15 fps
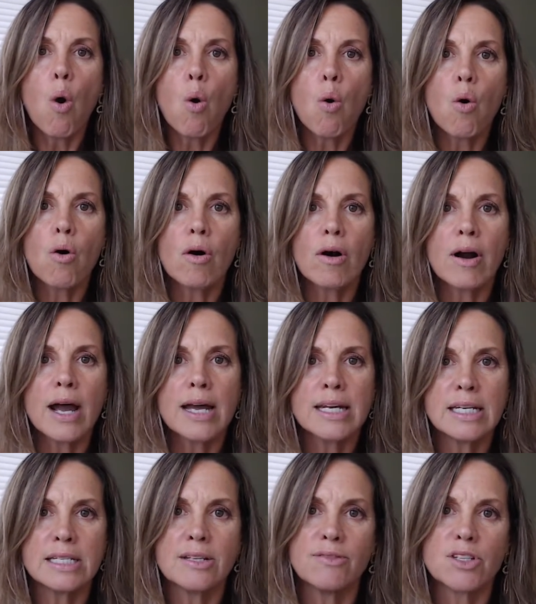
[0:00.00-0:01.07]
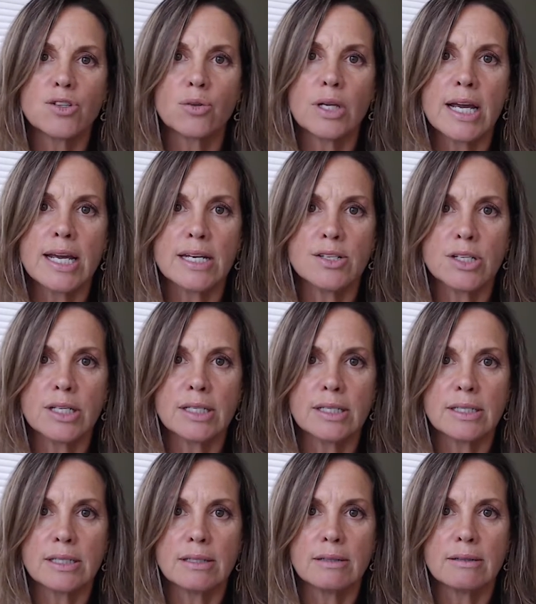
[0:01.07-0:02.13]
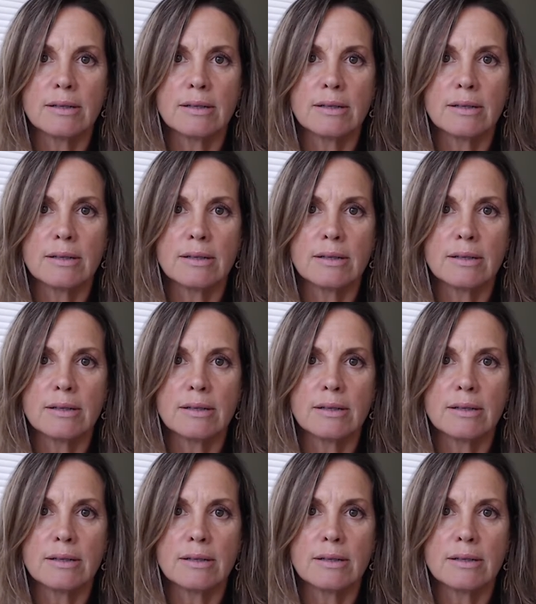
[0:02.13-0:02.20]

or an individual agent.